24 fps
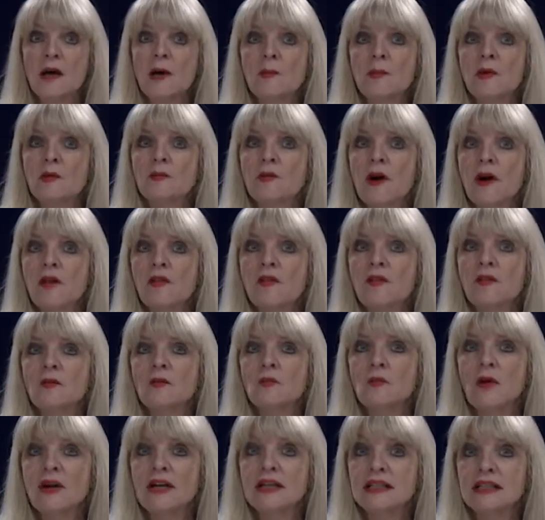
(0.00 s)
But rather
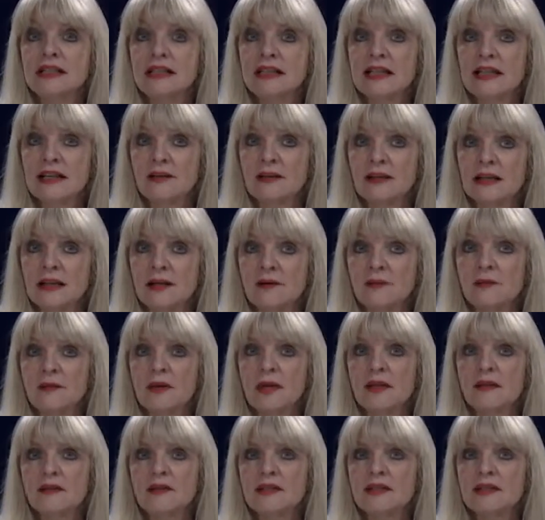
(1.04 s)
than wanting to kill him,
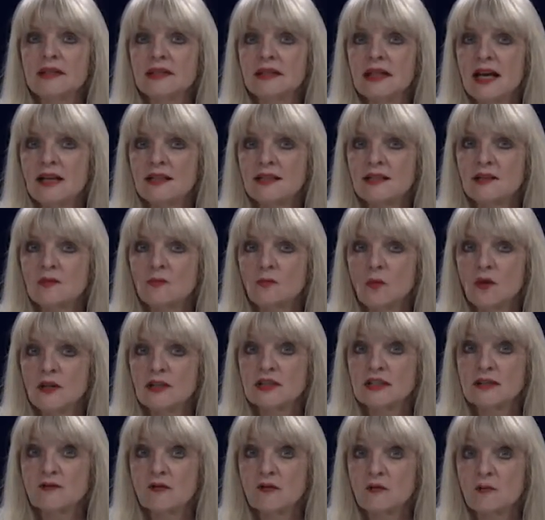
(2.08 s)
the assassin
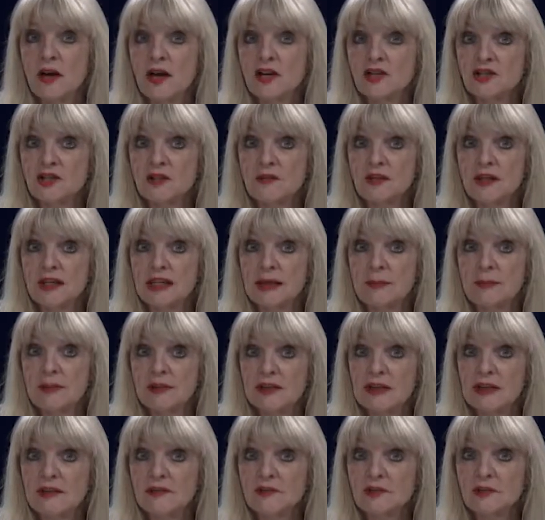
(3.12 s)
wants information that he
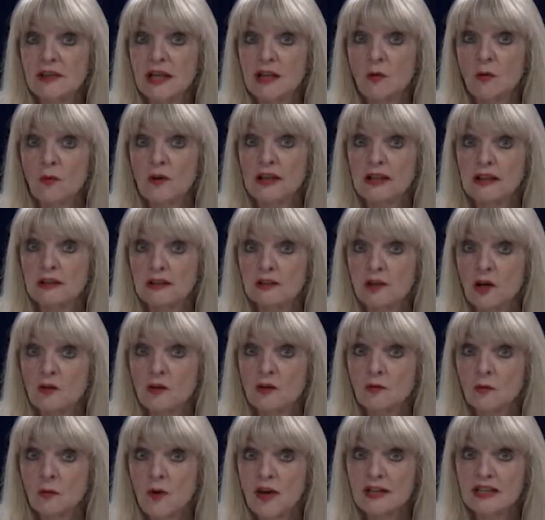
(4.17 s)
believes that only
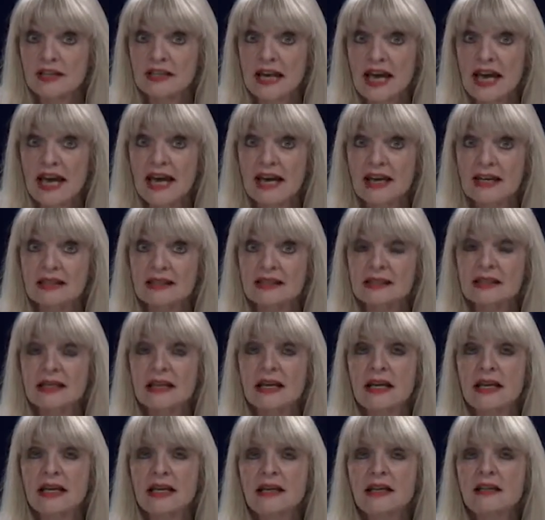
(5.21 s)
Logan West has.
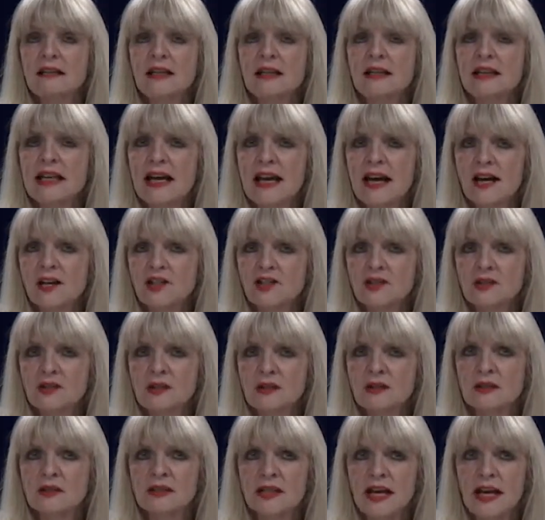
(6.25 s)
Then the
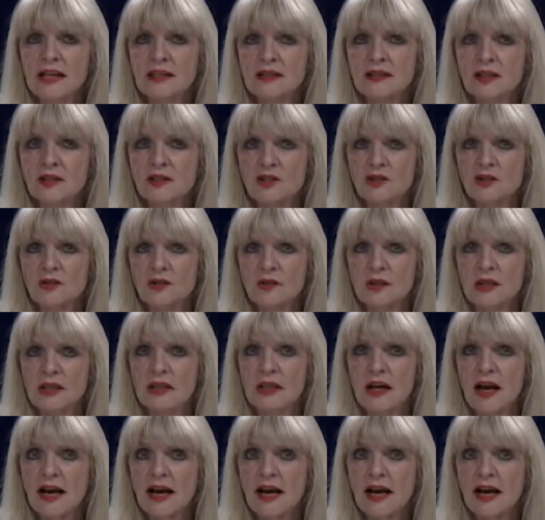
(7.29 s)
action takes us to the